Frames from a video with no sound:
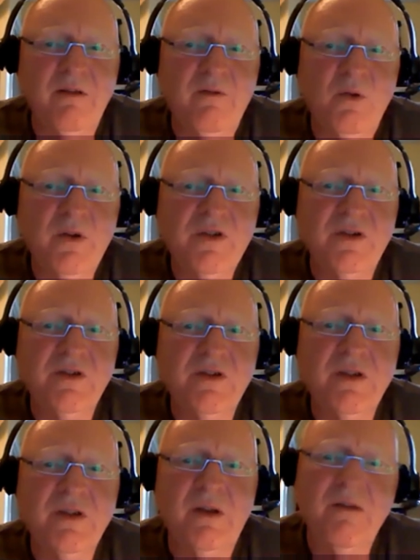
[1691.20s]
voices.
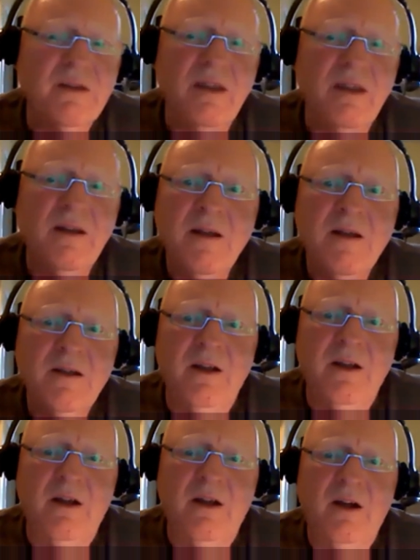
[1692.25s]
The other thing that
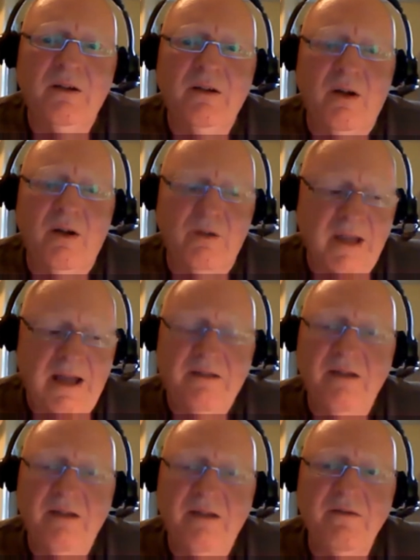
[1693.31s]
are the
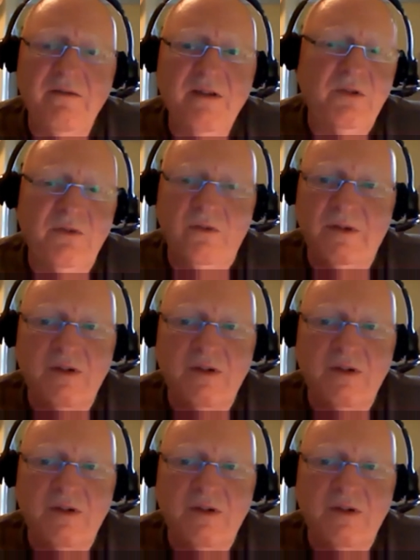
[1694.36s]
activities that we do,